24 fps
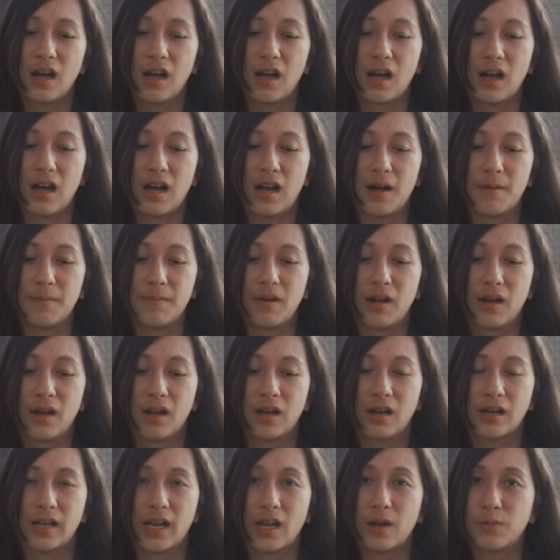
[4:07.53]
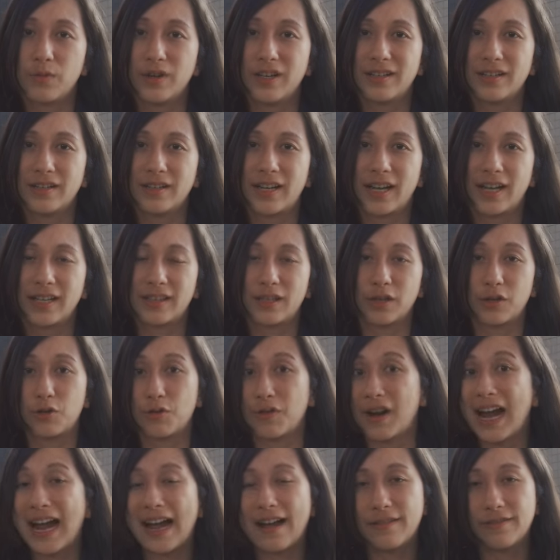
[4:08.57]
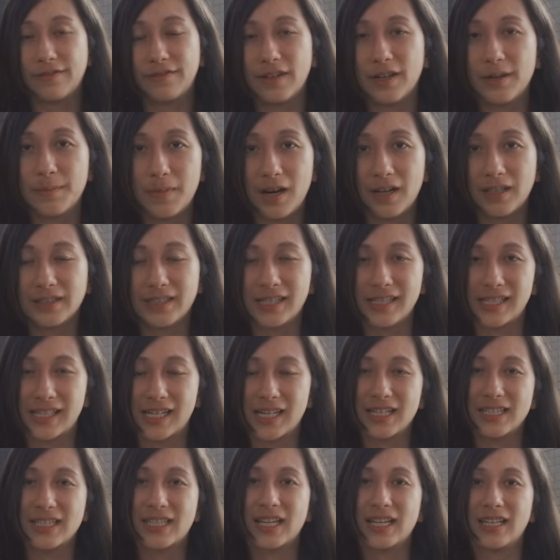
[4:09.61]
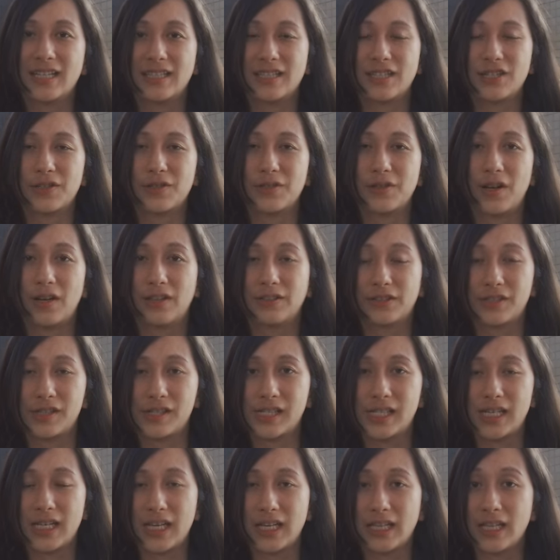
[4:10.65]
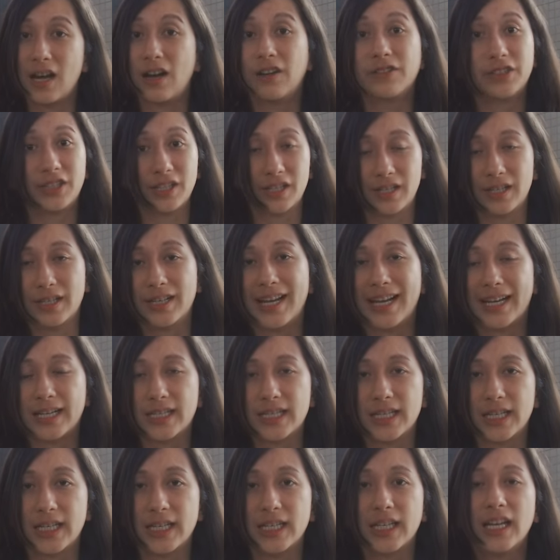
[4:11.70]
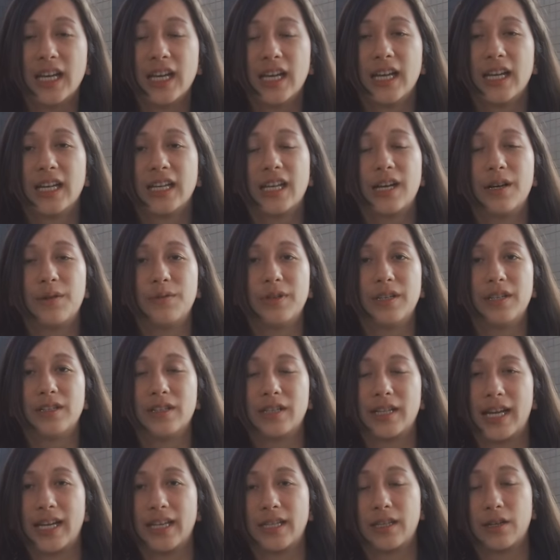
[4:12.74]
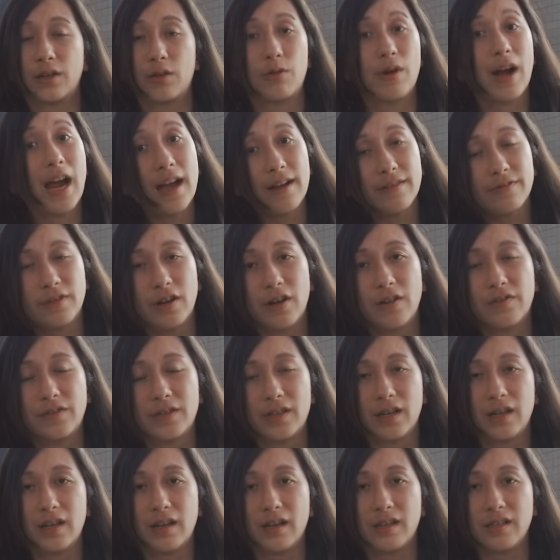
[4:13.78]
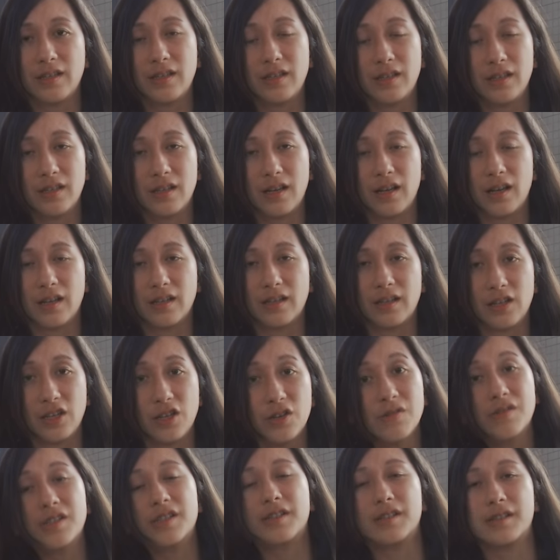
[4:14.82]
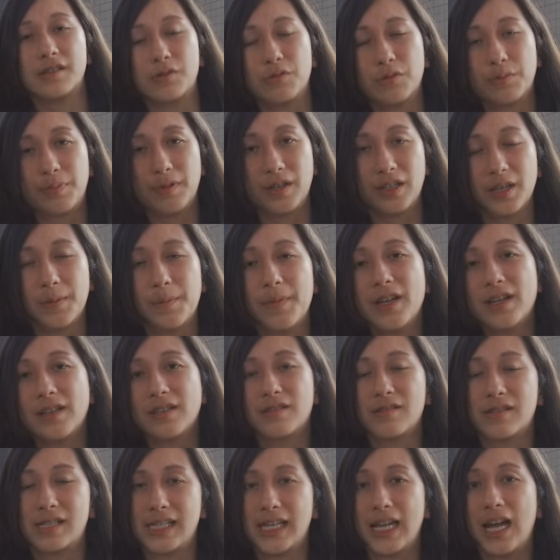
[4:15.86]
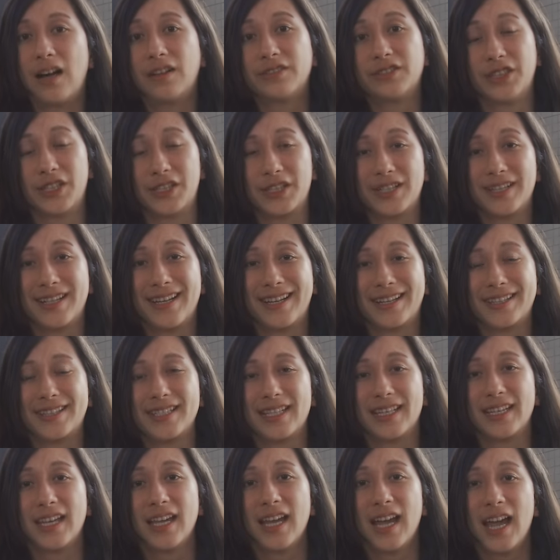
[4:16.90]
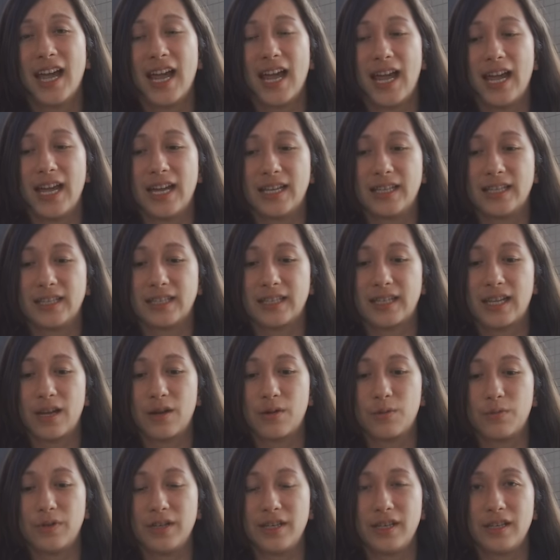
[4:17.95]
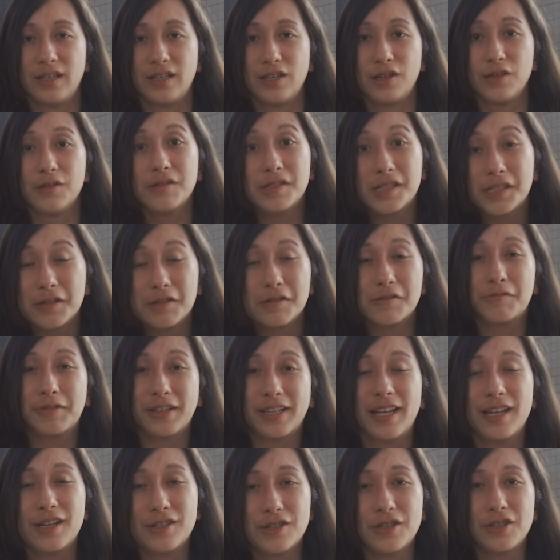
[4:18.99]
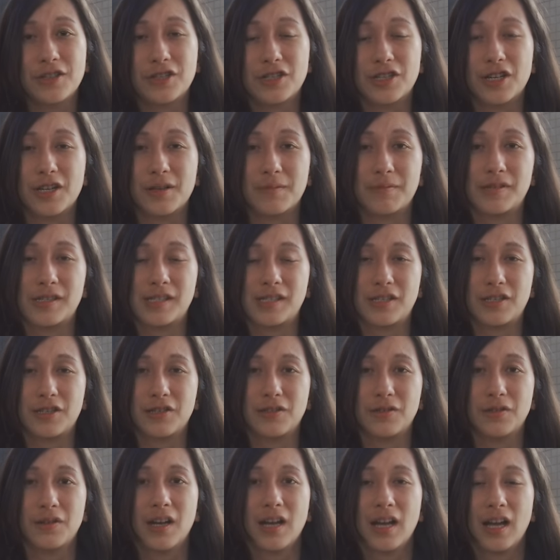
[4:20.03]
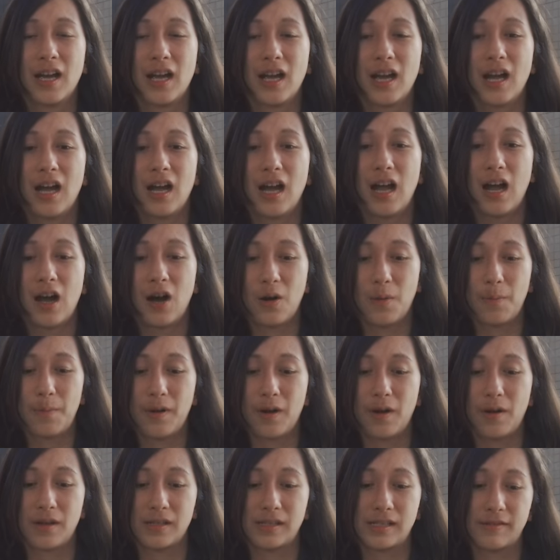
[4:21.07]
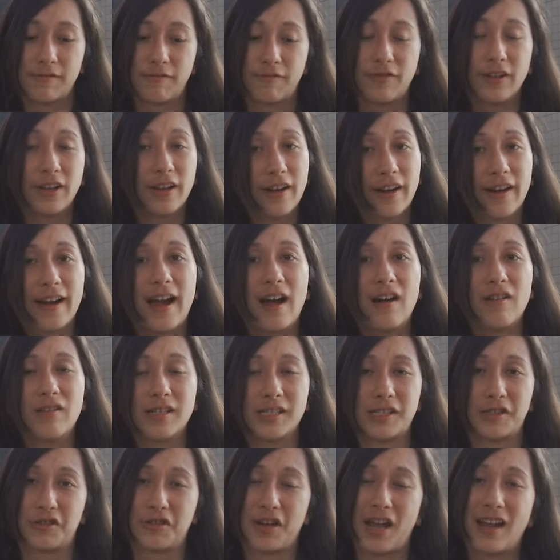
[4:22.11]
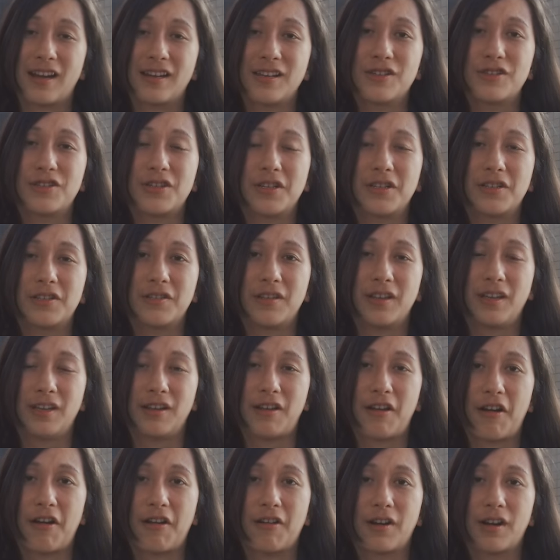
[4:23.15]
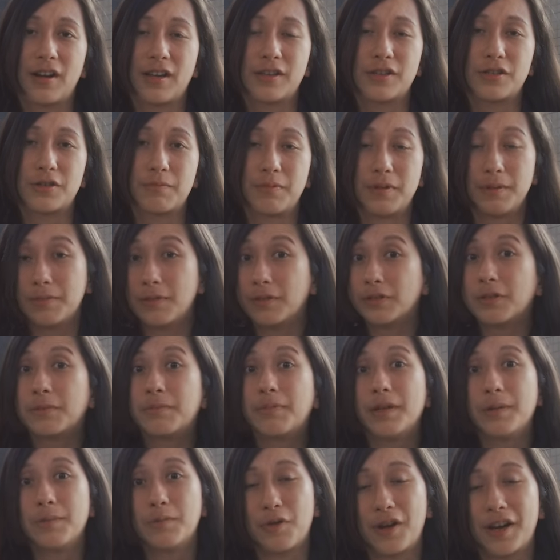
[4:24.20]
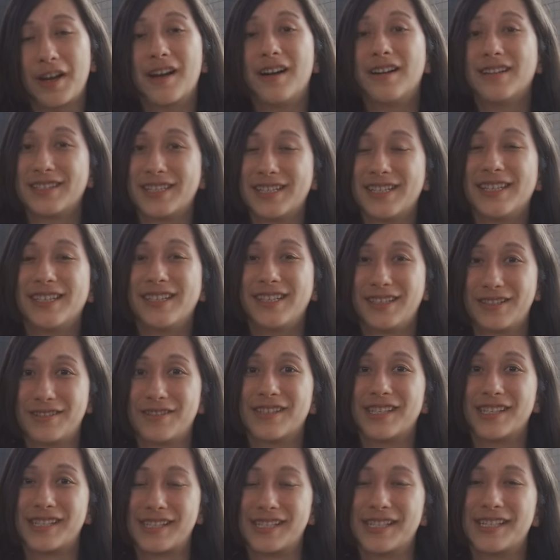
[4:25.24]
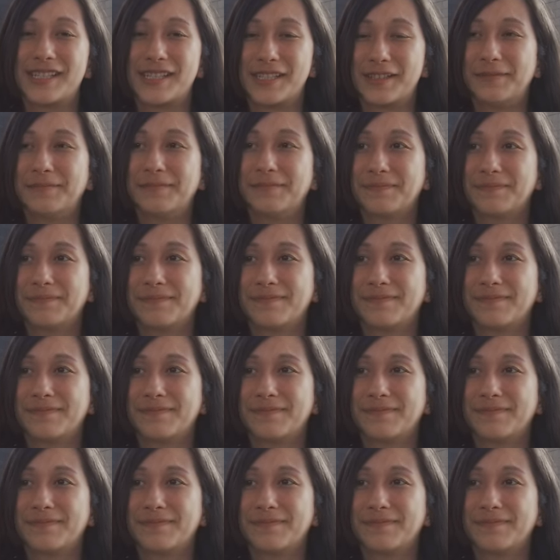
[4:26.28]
Can we look at the graph among these content to understand how they're connected? Can we look at the graph of the users who bring them in to see how they're connected? And can we use those relationships to help us figure out a strategy to encourage people to bring more content into the system?